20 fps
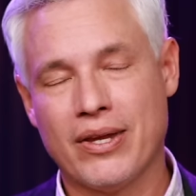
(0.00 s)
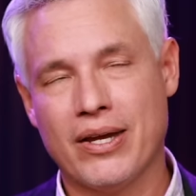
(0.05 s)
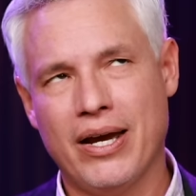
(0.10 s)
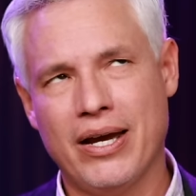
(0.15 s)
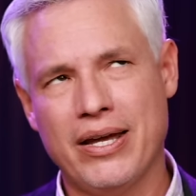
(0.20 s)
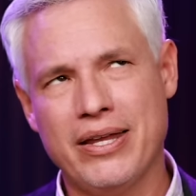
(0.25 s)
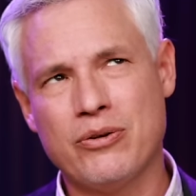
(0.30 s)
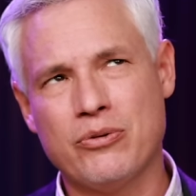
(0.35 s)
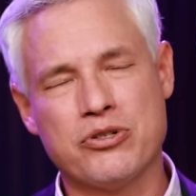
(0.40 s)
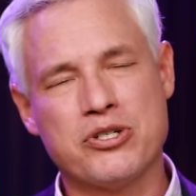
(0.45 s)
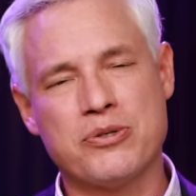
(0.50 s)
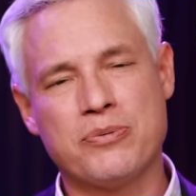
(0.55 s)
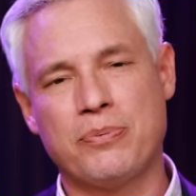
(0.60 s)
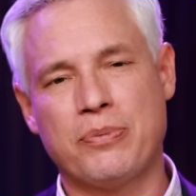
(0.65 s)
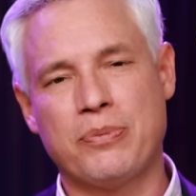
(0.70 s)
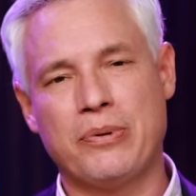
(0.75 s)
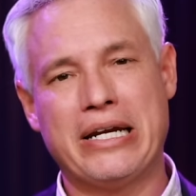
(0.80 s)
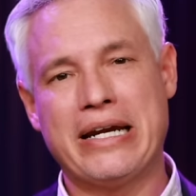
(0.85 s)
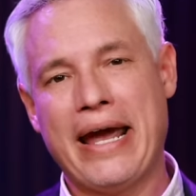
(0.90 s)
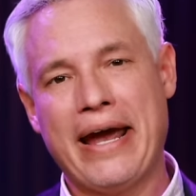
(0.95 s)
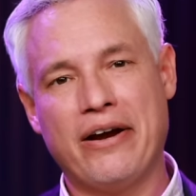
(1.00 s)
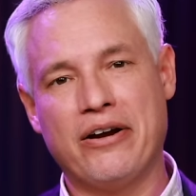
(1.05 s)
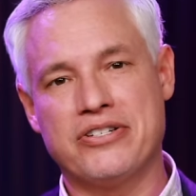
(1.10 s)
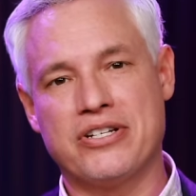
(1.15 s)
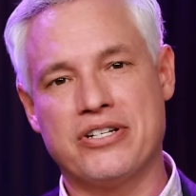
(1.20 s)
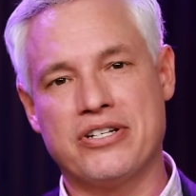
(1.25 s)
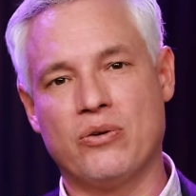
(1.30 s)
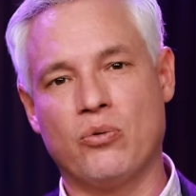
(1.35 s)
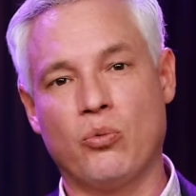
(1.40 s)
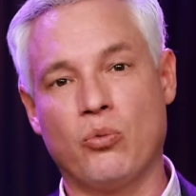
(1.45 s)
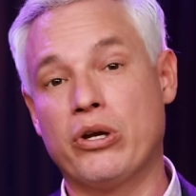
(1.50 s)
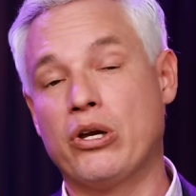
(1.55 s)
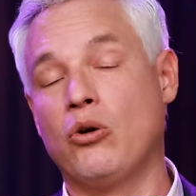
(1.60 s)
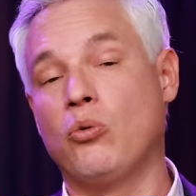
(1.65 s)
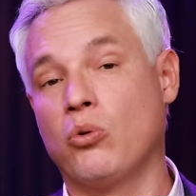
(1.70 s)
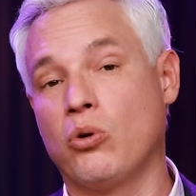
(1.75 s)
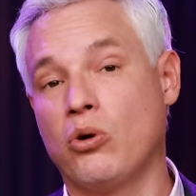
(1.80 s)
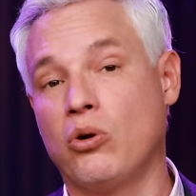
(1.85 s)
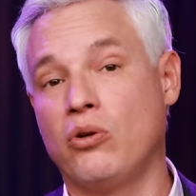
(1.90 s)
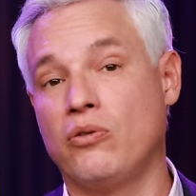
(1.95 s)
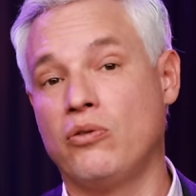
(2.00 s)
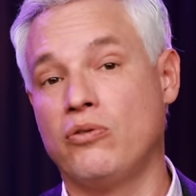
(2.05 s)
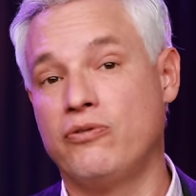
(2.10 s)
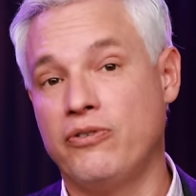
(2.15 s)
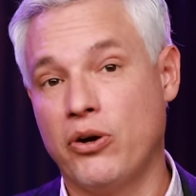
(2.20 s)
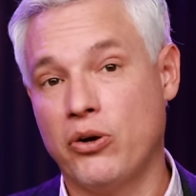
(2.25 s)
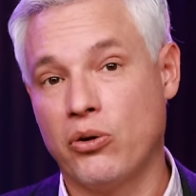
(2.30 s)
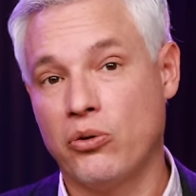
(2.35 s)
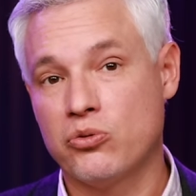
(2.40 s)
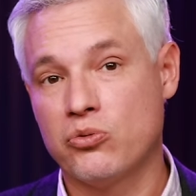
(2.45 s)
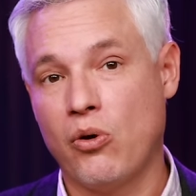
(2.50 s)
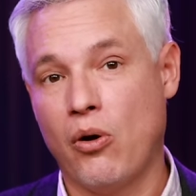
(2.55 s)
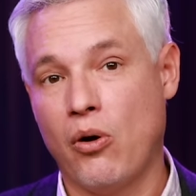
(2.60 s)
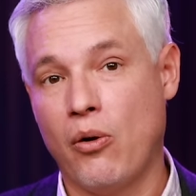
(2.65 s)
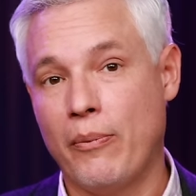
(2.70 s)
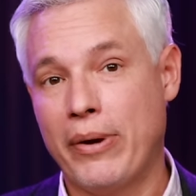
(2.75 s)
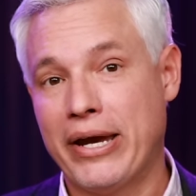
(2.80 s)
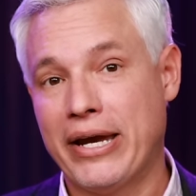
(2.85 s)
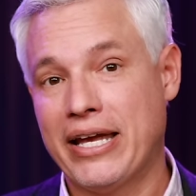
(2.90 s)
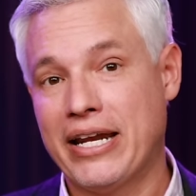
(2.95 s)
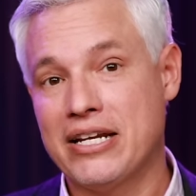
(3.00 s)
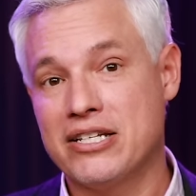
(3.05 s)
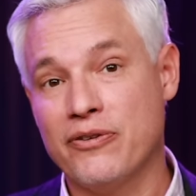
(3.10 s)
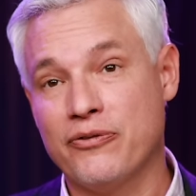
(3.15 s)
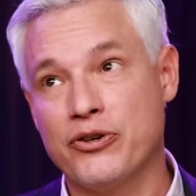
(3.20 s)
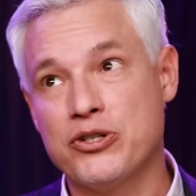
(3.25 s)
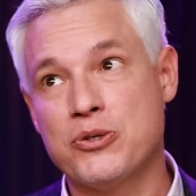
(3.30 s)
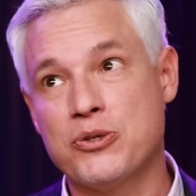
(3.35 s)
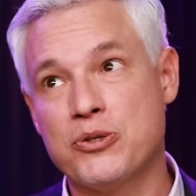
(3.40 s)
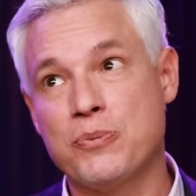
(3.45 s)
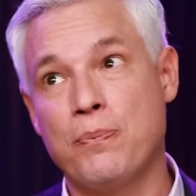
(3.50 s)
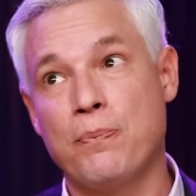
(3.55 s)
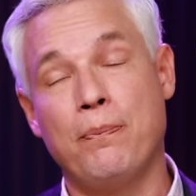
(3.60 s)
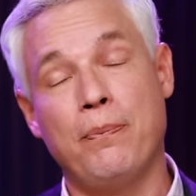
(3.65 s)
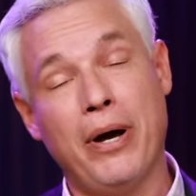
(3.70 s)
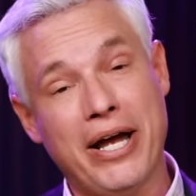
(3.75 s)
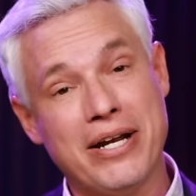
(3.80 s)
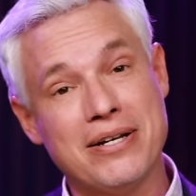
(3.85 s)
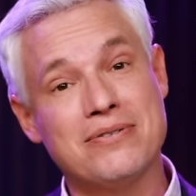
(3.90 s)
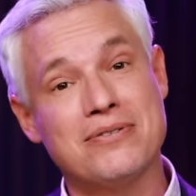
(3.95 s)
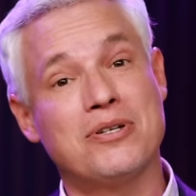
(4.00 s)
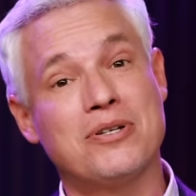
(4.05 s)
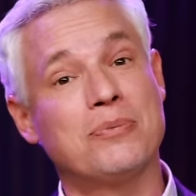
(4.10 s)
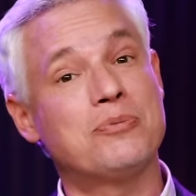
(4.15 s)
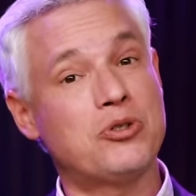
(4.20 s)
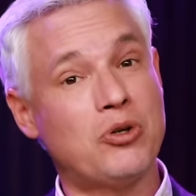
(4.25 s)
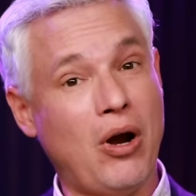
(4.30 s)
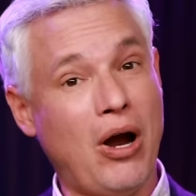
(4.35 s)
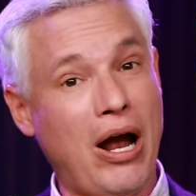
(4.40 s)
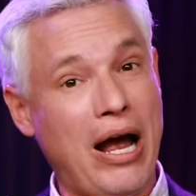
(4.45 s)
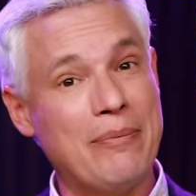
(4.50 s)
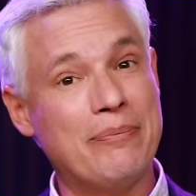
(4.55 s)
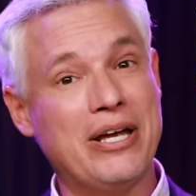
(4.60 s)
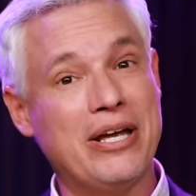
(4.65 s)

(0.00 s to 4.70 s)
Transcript: I think we're splitting hairs, and real world photos won't make any difference, but subscribe.